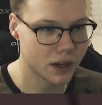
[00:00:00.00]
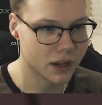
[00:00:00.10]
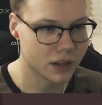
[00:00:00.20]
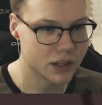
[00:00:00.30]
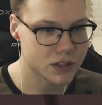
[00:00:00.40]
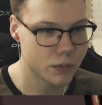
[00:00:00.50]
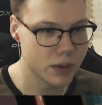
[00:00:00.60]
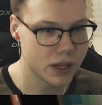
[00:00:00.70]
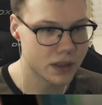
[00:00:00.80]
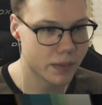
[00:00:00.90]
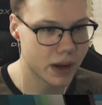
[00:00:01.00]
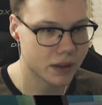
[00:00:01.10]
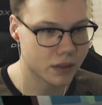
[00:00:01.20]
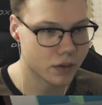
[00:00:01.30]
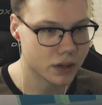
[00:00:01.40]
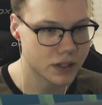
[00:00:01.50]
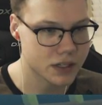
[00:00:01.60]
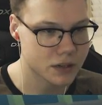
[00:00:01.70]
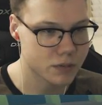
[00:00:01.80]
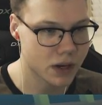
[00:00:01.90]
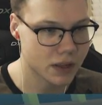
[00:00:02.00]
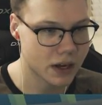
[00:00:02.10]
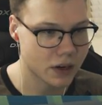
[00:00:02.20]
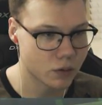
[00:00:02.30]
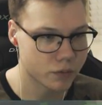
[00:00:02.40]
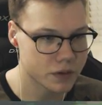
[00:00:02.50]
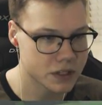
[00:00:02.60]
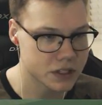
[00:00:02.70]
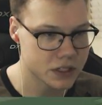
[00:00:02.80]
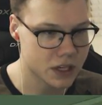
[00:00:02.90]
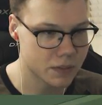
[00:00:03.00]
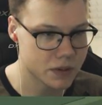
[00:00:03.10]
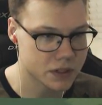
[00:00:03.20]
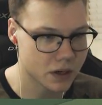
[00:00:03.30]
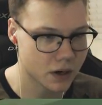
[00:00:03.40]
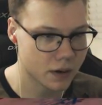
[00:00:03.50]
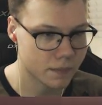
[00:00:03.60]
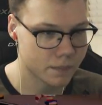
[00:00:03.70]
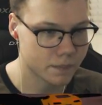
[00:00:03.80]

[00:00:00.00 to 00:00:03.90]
Huh? There's nobody in the bank though. At least we got that going for us. Yeah, because there's so many cops